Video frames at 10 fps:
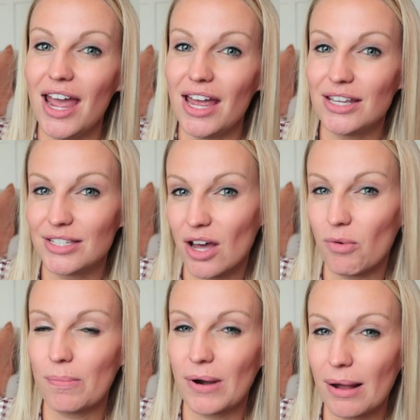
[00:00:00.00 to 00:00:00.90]
And so
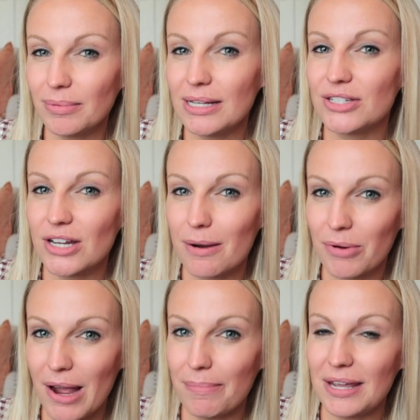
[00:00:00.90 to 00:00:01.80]
we'll probably start
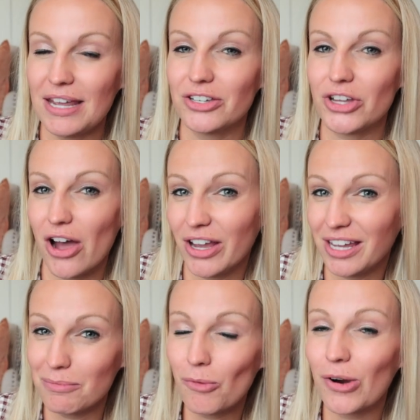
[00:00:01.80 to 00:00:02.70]
prepping,
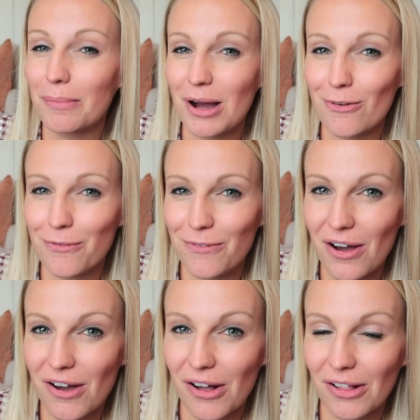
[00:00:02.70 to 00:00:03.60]
talking more about
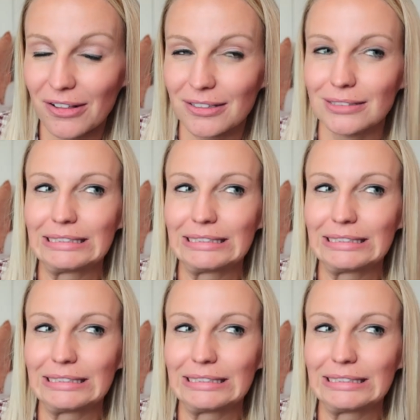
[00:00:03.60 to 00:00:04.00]
fall,